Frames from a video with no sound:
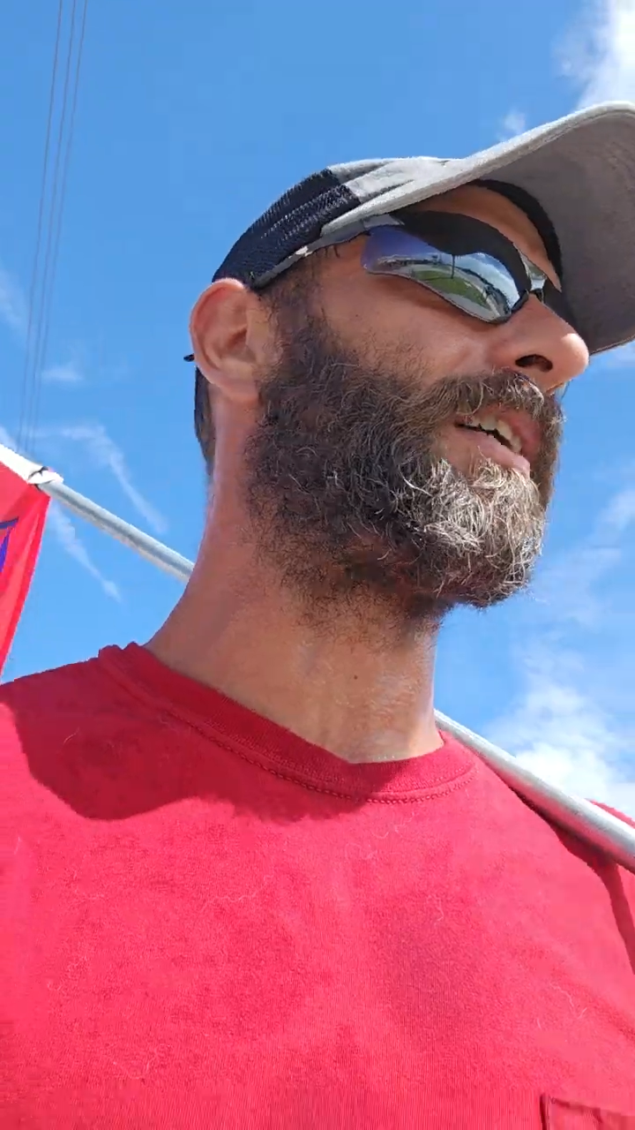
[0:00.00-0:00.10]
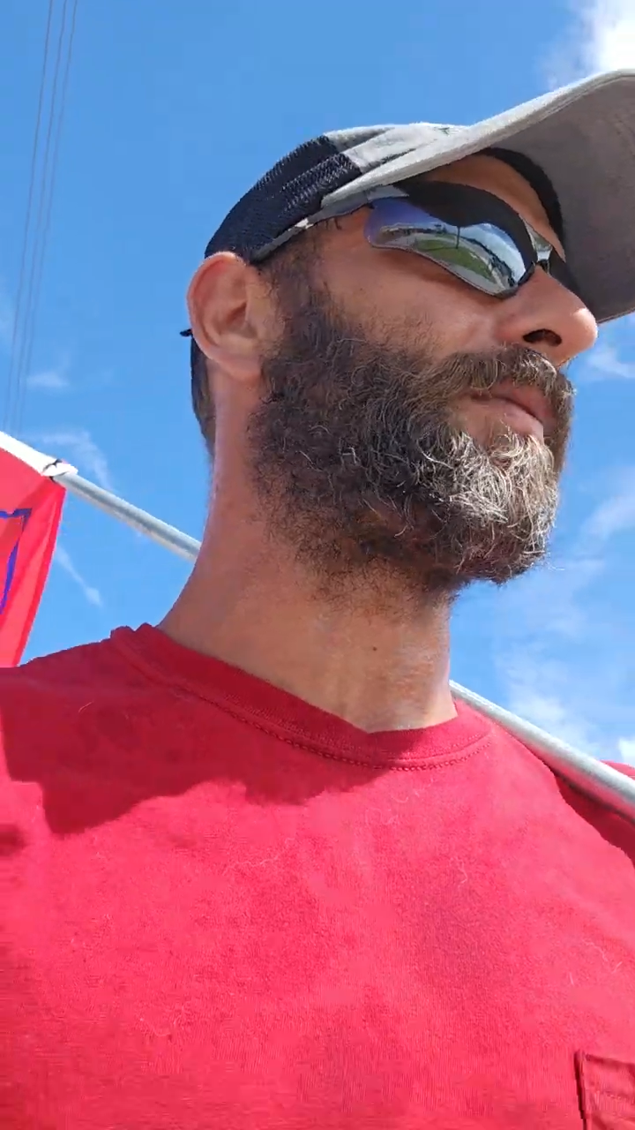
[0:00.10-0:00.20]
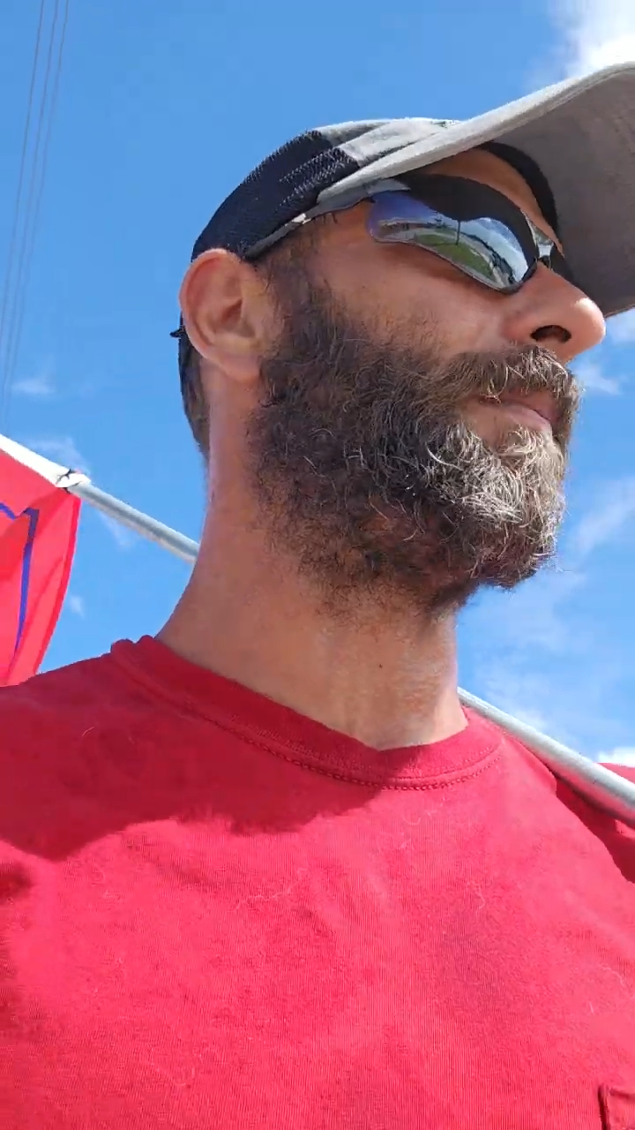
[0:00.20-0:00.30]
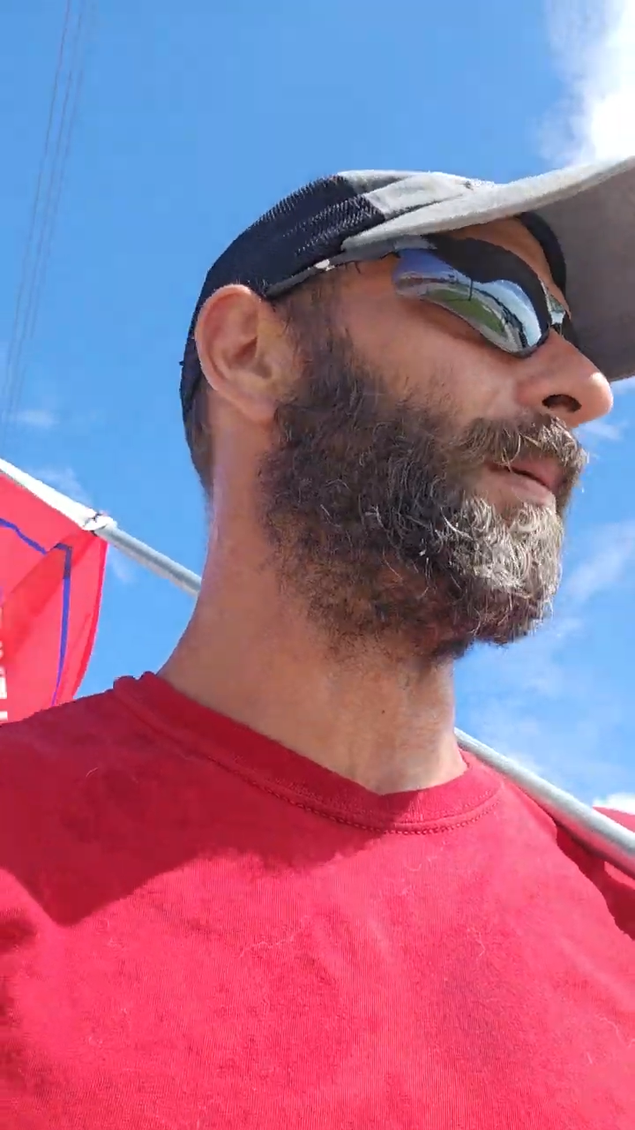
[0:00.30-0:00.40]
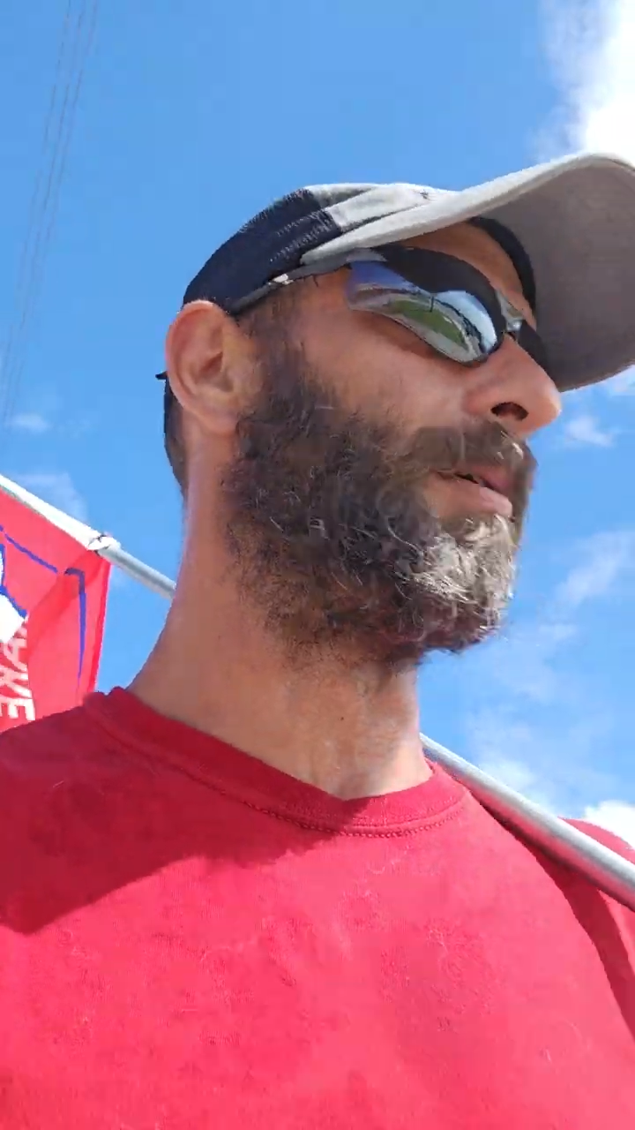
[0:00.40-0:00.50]
That's
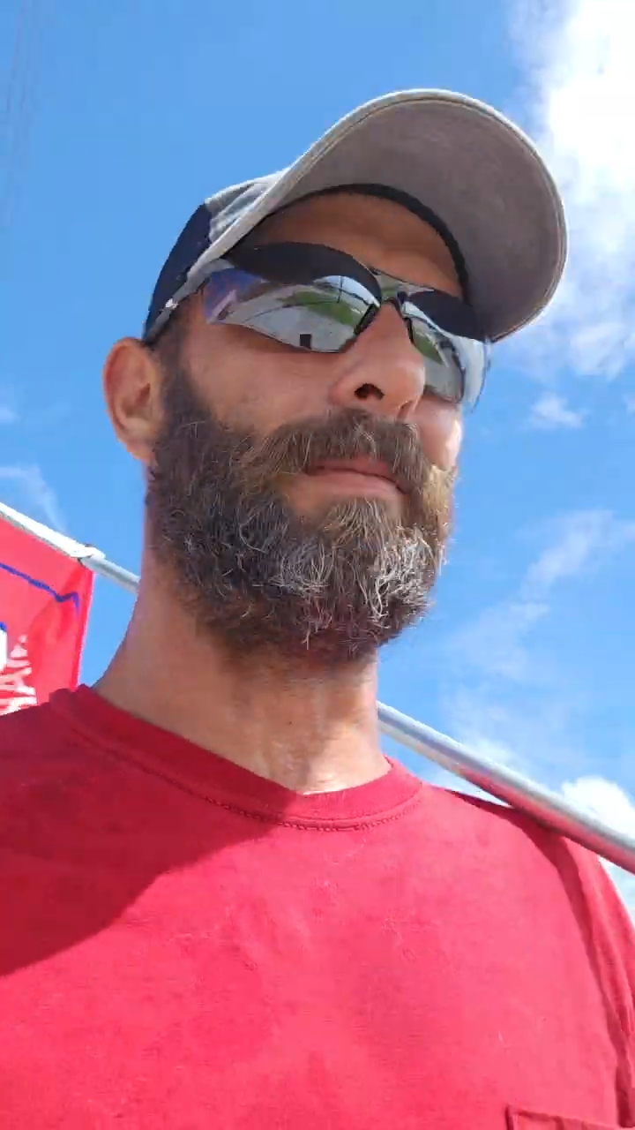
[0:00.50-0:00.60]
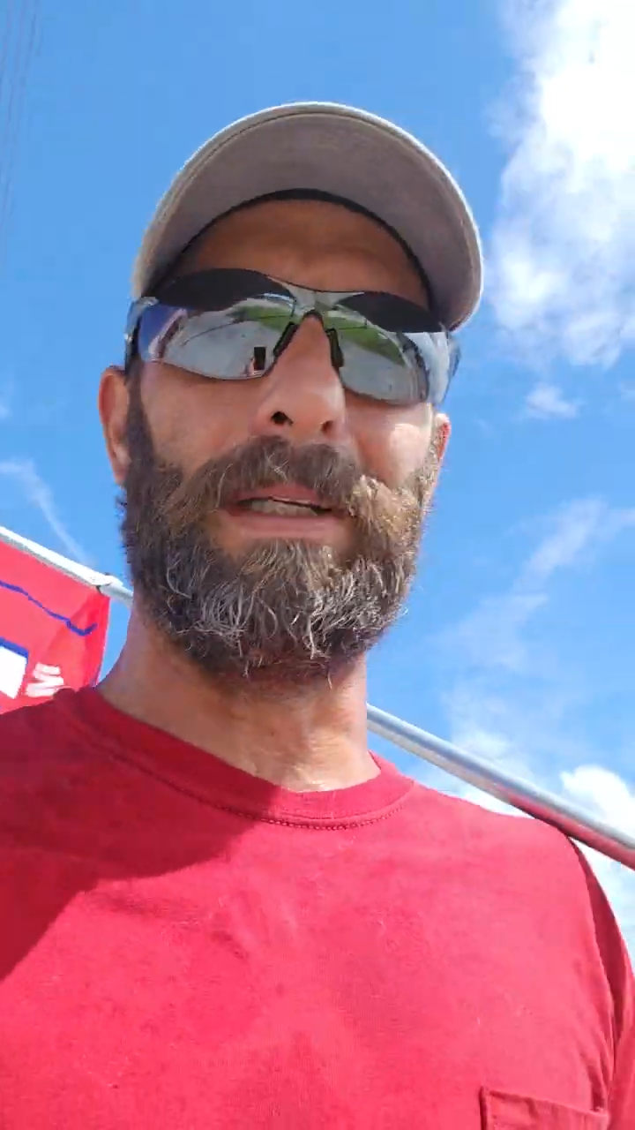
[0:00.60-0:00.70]
why people are